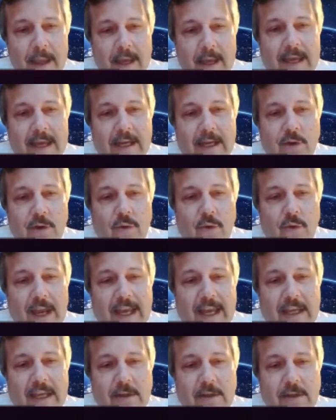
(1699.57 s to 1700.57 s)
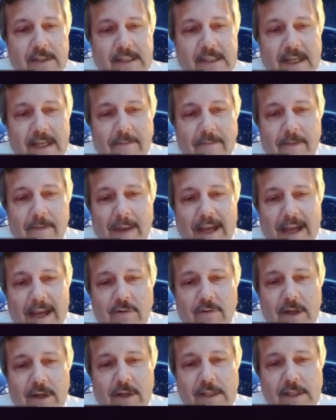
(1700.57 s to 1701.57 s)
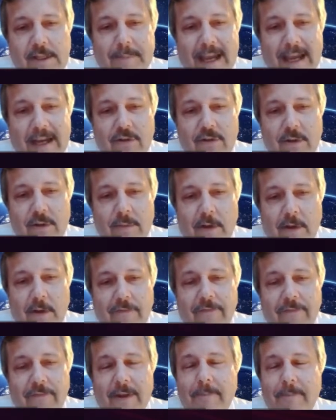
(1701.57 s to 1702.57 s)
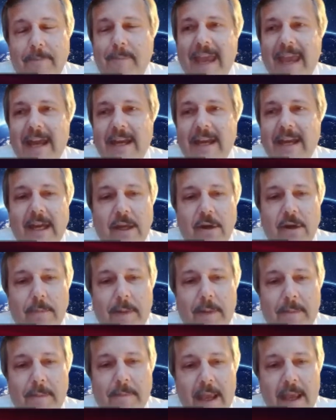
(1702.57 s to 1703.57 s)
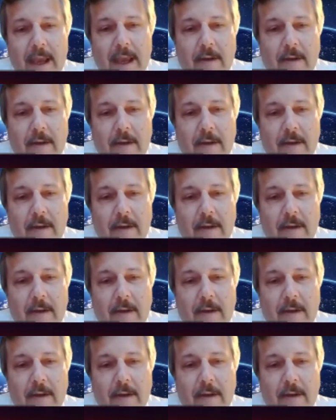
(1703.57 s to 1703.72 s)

Here in gray, you see the background spectrum of the bare niobium.